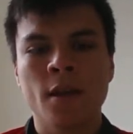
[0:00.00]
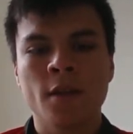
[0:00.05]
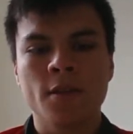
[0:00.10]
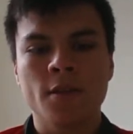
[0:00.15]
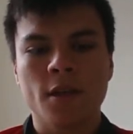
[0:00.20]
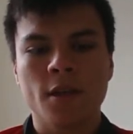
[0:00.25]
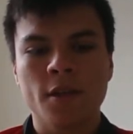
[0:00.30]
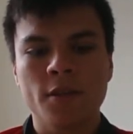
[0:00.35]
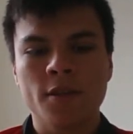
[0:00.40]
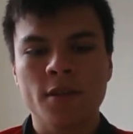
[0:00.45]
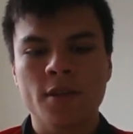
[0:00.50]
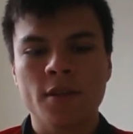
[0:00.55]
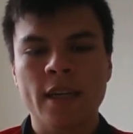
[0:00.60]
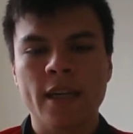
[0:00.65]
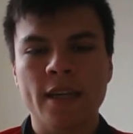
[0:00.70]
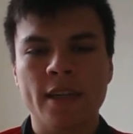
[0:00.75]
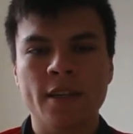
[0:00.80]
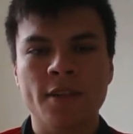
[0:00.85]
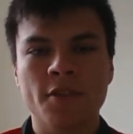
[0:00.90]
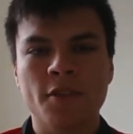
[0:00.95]
So just to
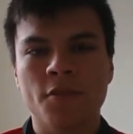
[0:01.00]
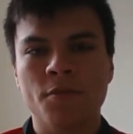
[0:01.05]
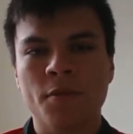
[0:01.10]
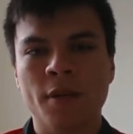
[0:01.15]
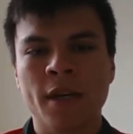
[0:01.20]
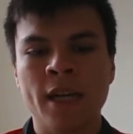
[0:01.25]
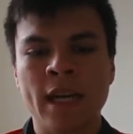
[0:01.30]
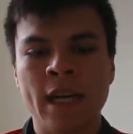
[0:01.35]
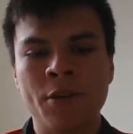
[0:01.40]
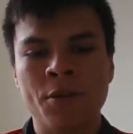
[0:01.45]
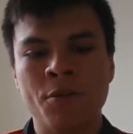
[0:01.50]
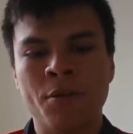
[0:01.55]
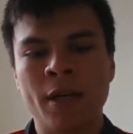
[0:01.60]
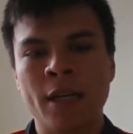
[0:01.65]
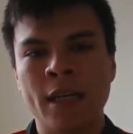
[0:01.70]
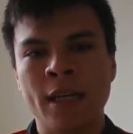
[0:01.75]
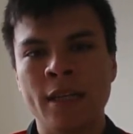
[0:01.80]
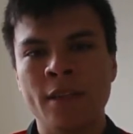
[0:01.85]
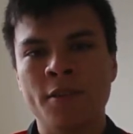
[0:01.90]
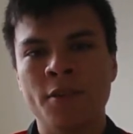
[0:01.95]
kick things off, we'll get it out of the
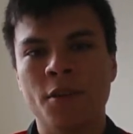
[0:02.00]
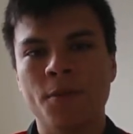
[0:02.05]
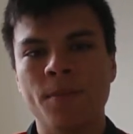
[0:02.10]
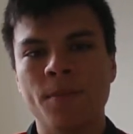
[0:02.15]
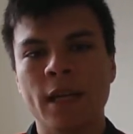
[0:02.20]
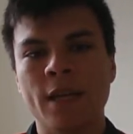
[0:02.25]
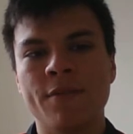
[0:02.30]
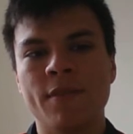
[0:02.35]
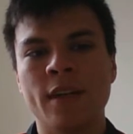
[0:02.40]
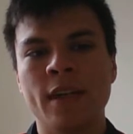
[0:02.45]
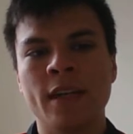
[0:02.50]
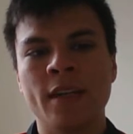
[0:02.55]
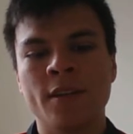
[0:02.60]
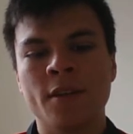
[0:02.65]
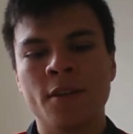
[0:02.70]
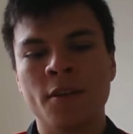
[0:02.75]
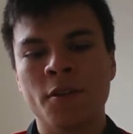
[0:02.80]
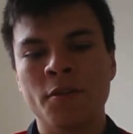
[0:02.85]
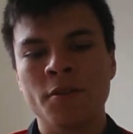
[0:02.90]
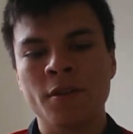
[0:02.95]
way. Tom Cleverley,
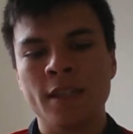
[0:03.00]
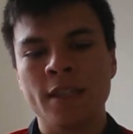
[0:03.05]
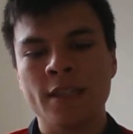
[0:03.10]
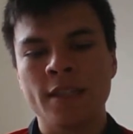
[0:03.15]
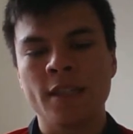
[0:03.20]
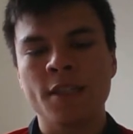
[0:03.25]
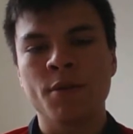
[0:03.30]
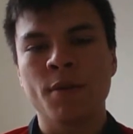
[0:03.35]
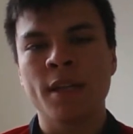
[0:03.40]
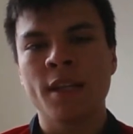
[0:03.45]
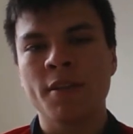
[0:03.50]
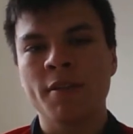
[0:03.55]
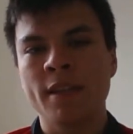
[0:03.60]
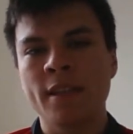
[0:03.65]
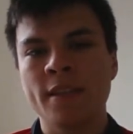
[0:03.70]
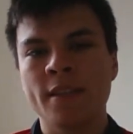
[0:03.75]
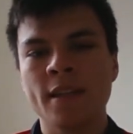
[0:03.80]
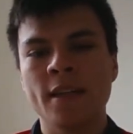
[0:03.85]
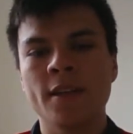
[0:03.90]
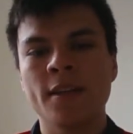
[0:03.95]
good old TC23,
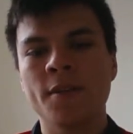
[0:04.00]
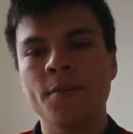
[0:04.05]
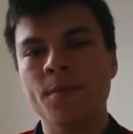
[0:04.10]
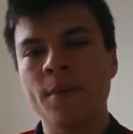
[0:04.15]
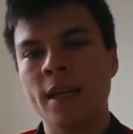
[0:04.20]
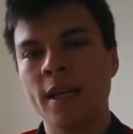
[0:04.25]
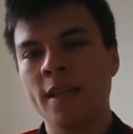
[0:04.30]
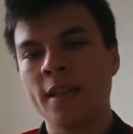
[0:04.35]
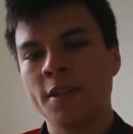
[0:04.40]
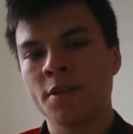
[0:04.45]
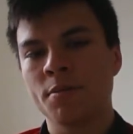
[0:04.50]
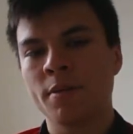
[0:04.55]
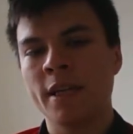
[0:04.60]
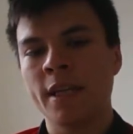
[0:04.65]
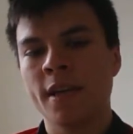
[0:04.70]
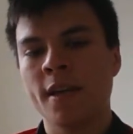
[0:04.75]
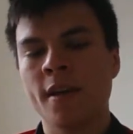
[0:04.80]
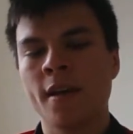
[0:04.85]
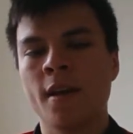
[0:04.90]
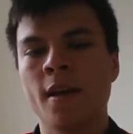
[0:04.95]
didn't play this
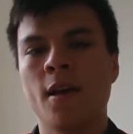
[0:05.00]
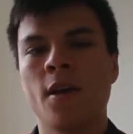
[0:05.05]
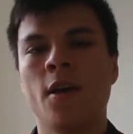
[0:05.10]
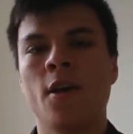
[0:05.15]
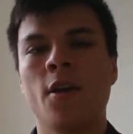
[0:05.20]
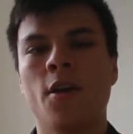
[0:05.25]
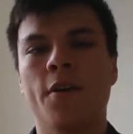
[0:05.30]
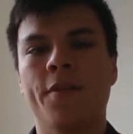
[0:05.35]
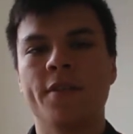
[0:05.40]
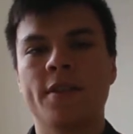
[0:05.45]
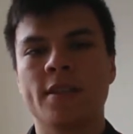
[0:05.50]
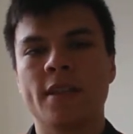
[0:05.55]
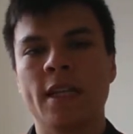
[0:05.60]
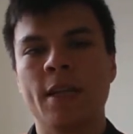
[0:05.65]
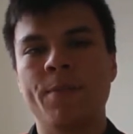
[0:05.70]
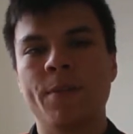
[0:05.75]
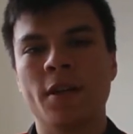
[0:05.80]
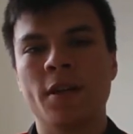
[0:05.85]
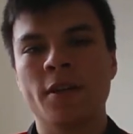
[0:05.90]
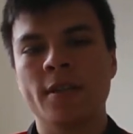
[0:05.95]
week,
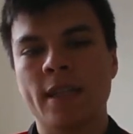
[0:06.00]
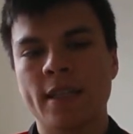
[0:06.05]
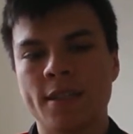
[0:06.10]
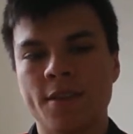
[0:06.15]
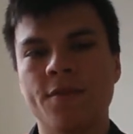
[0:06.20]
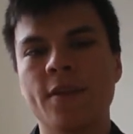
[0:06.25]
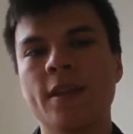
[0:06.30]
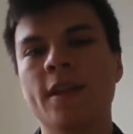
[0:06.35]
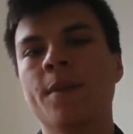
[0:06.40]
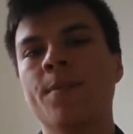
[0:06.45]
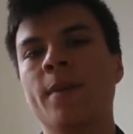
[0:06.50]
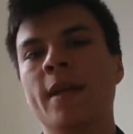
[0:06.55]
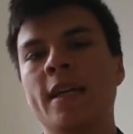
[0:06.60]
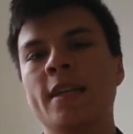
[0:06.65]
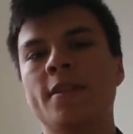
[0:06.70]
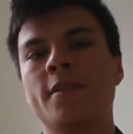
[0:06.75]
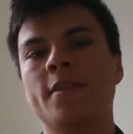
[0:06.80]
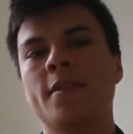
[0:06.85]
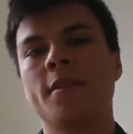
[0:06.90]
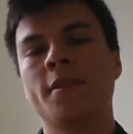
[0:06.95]
obviously because Aston Villa
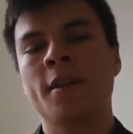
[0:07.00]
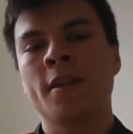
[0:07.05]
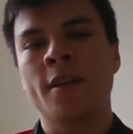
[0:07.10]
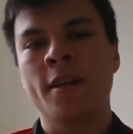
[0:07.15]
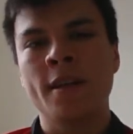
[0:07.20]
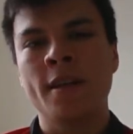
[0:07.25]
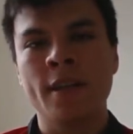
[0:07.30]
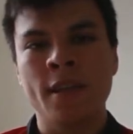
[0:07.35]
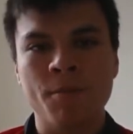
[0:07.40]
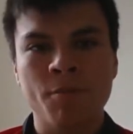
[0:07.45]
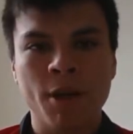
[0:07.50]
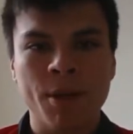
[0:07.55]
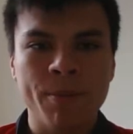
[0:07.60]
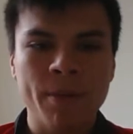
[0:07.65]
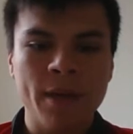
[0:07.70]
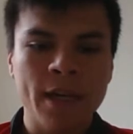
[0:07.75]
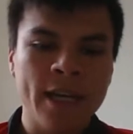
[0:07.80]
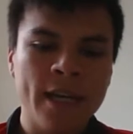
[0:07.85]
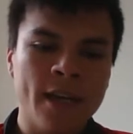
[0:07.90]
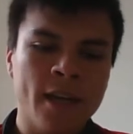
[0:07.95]
played United in the
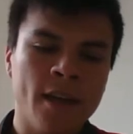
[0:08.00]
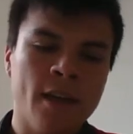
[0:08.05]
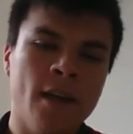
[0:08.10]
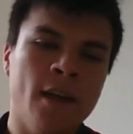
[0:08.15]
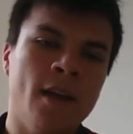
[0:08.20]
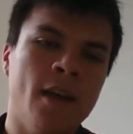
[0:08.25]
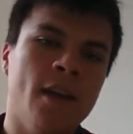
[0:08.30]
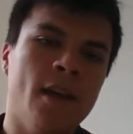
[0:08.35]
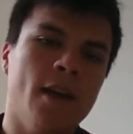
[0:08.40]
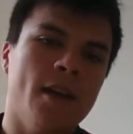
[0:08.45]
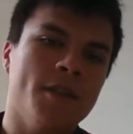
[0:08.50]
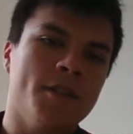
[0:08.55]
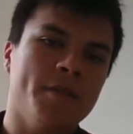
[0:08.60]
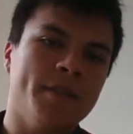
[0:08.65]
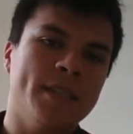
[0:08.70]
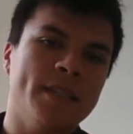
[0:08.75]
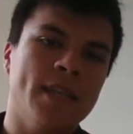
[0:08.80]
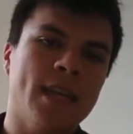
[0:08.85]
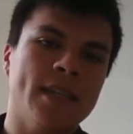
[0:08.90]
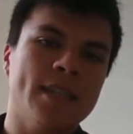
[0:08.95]
Premier League. So
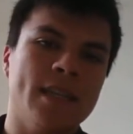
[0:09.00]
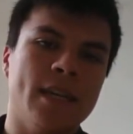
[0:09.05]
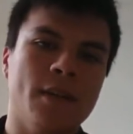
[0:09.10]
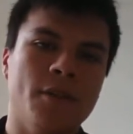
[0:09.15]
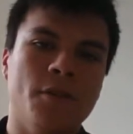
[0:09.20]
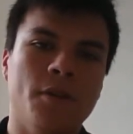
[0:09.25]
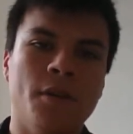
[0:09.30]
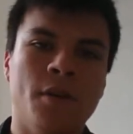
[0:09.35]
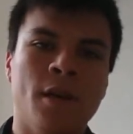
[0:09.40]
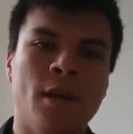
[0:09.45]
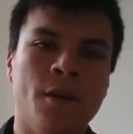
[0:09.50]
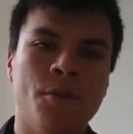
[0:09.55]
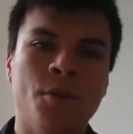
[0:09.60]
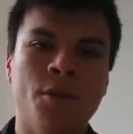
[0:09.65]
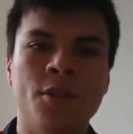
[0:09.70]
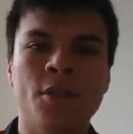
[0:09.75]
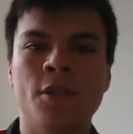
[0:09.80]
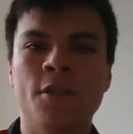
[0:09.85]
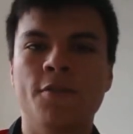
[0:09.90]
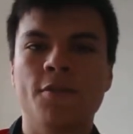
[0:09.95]
he sat out
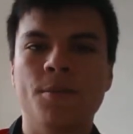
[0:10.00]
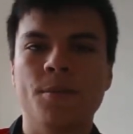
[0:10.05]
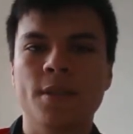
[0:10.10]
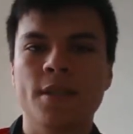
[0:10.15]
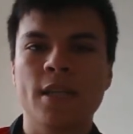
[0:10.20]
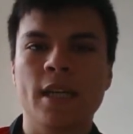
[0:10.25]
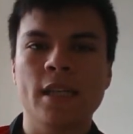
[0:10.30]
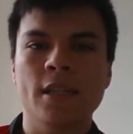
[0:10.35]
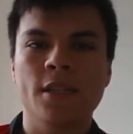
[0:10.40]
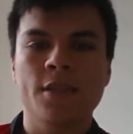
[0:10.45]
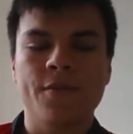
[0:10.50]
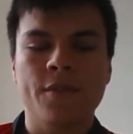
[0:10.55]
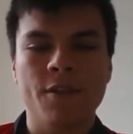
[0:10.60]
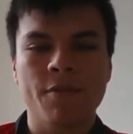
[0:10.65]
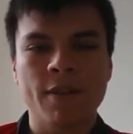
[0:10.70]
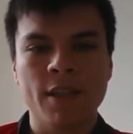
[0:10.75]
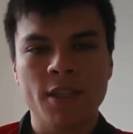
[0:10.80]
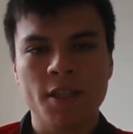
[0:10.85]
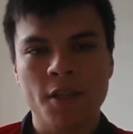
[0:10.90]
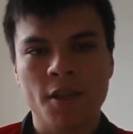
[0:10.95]
watching on from the stands for the
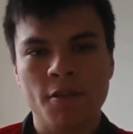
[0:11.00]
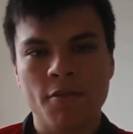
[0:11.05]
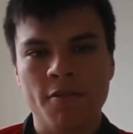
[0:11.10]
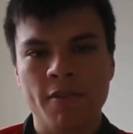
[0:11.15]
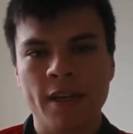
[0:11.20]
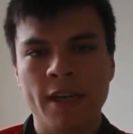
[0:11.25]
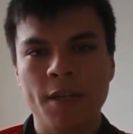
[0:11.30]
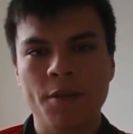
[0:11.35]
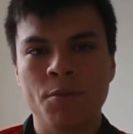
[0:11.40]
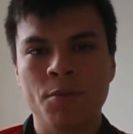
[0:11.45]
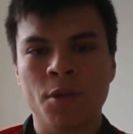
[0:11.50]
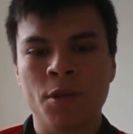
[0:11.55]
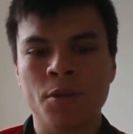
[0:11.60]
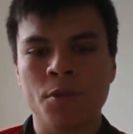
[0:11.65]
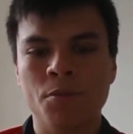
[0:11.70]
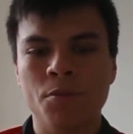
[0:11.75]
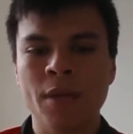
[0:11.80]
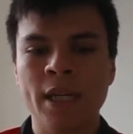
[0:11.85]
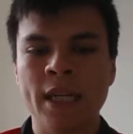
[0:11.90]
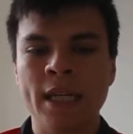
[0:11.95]
Reds'
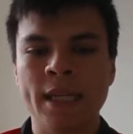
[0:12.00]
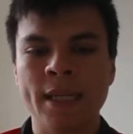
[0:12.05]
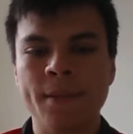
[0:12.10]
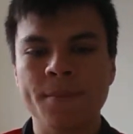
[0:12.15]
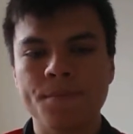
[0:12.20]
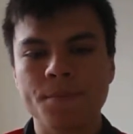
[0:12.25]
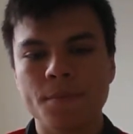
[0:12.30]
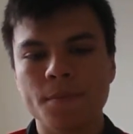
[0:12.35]
3-1 win.